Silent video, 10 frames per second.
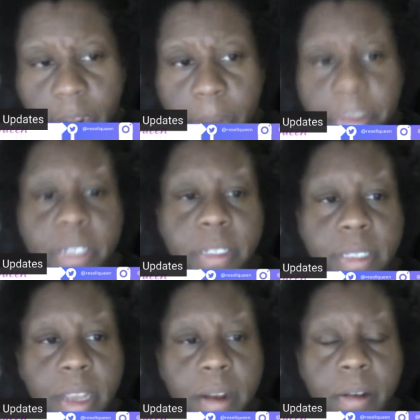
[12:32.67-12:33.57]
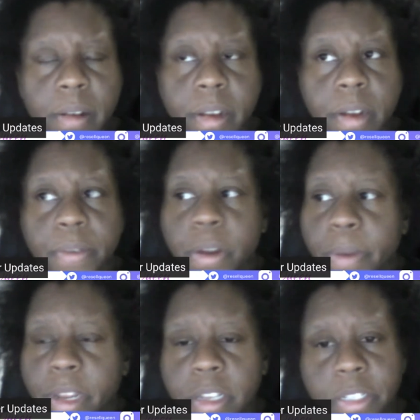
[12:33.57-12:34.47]
option is there. You never know what
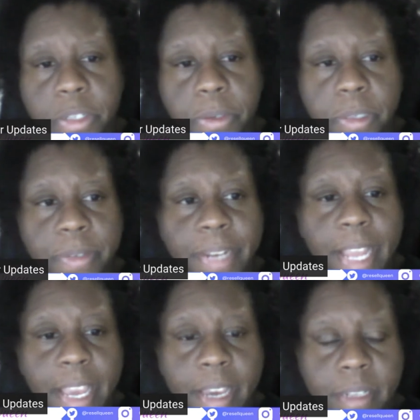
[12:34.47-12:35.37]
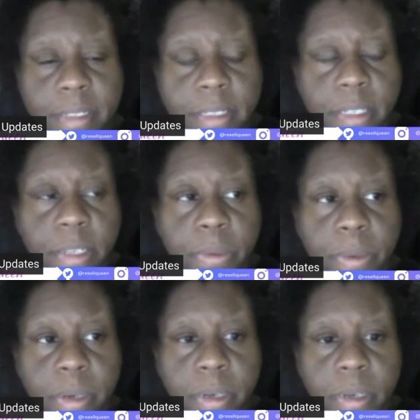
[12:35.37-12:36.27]
it could do to enhance
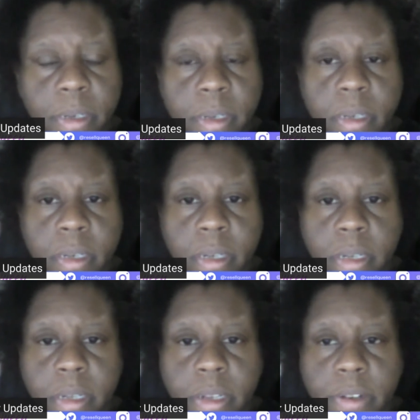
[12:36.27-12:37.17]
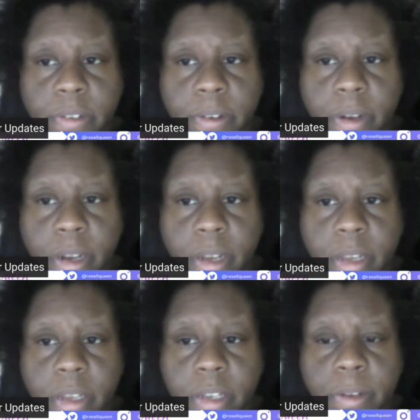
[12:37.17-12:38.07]
your
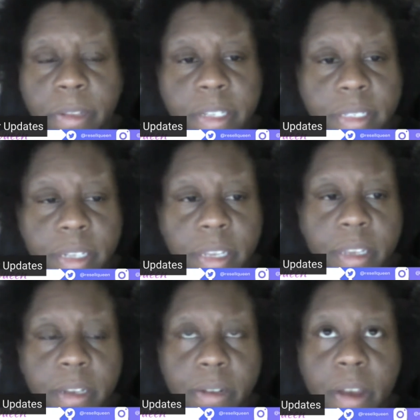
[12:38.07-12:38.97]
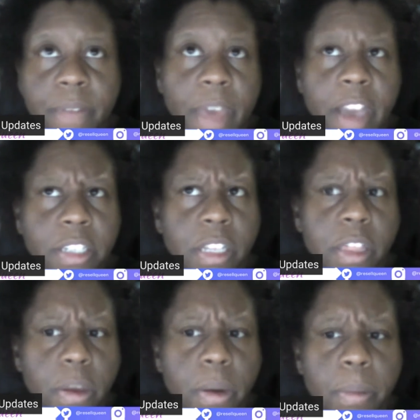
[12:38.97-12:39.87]
listing. I've actually
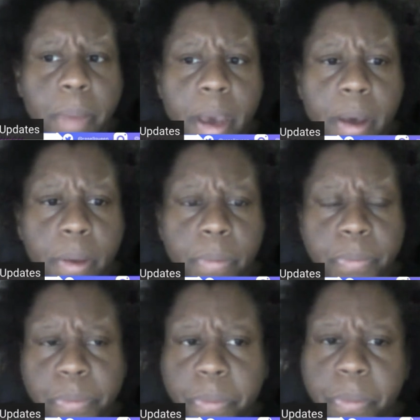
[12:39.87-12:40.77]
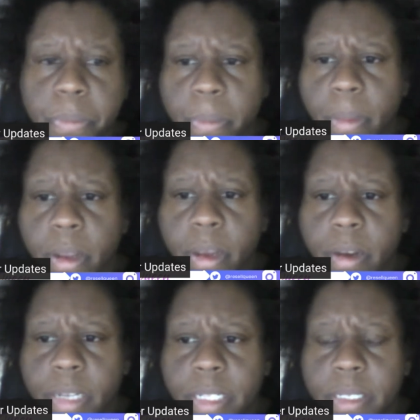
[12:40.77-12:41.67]
thought about
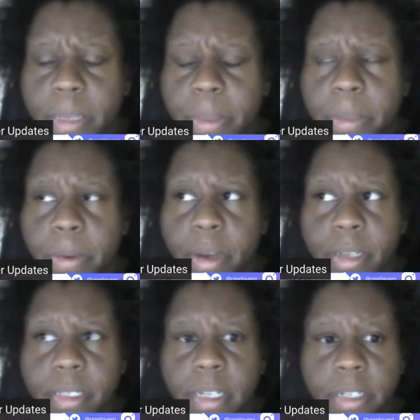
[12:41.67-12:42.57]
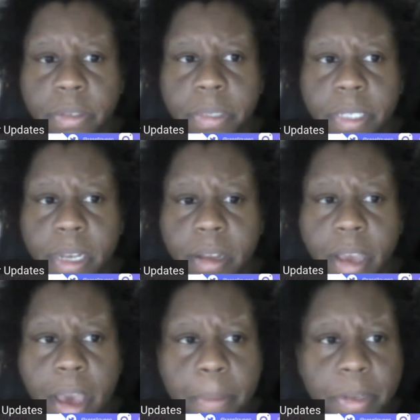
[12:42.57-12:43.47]
it's some of the products that I do sell. I
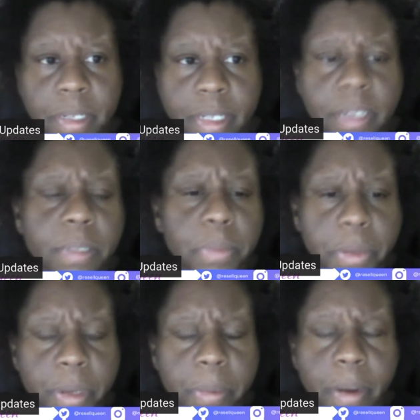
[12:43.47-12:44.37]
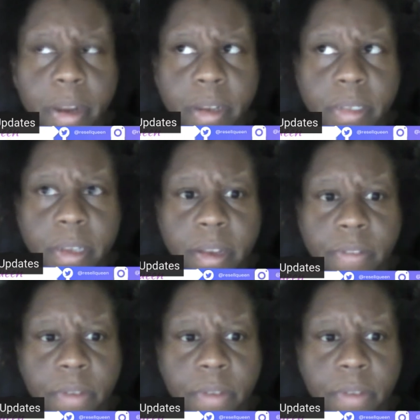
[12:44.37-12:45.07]
happen to sell some beauty products, of